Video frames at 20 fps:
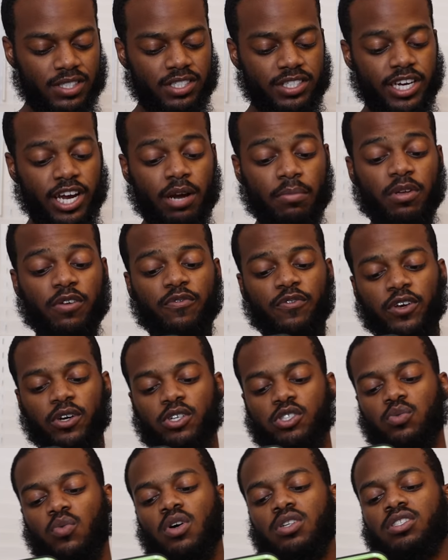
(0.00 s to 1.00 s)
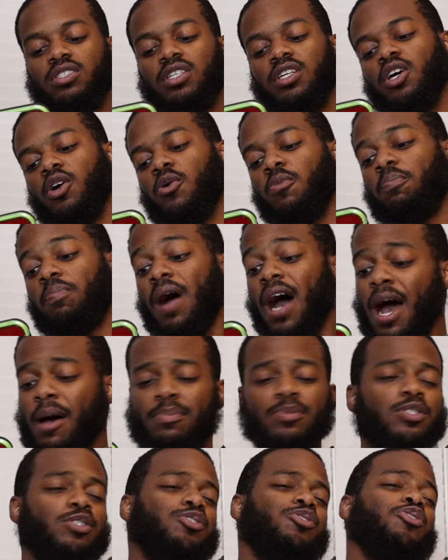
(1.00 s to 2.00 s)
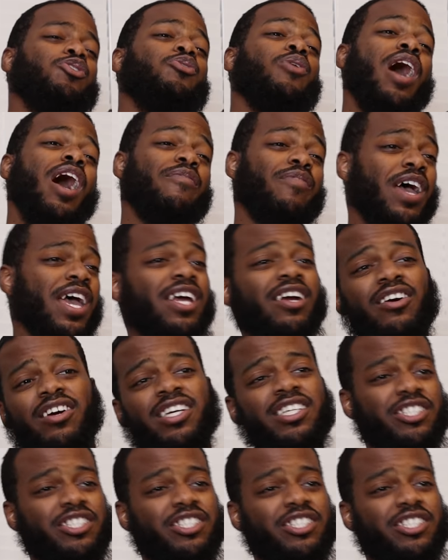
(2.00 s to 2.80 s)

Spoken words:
Jeremy Fields wants to know, Pops, do you have anger